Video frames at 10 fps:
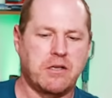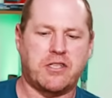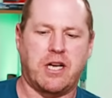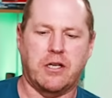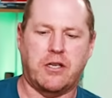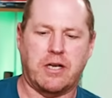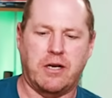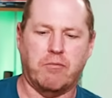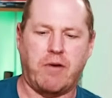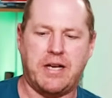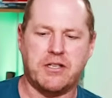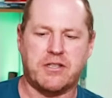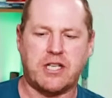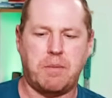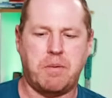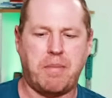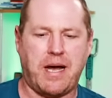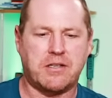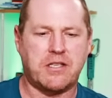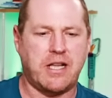still a good little range of sleeping
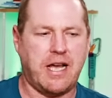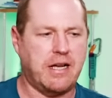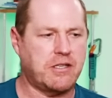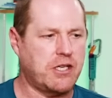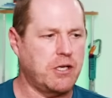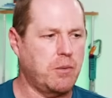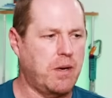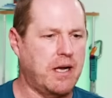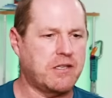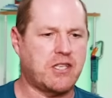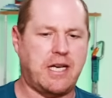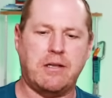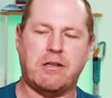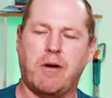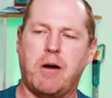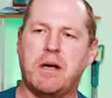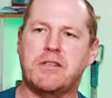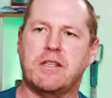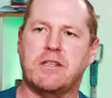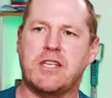bags there to see throughout
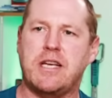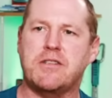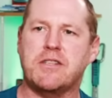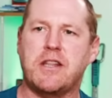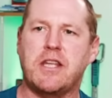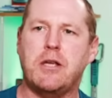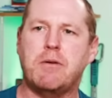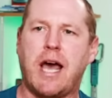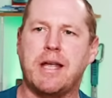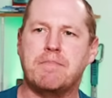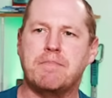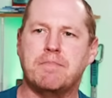most of the seasons in the UK.